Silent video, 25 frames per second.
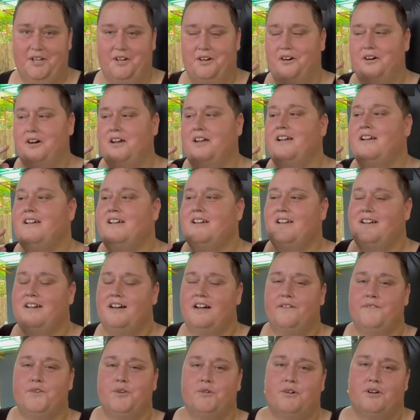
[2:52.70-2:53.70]
minute video
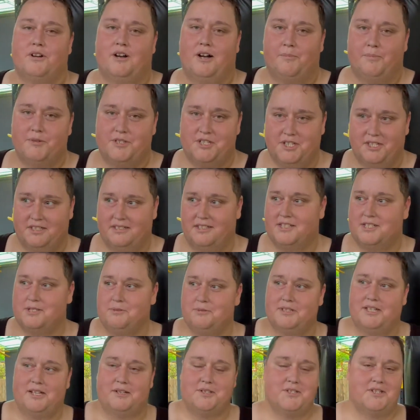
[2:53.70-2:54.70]
of you
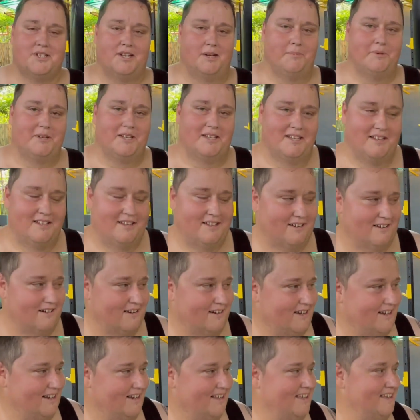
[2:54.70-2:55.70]
accomplishing this without stopping.
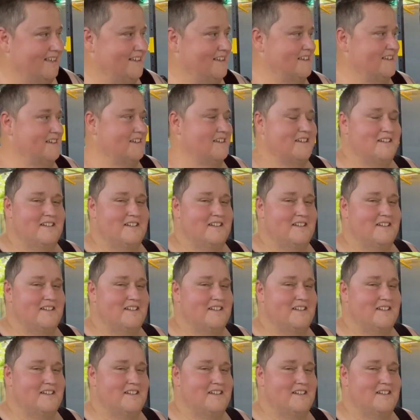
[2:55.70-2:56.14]
All right?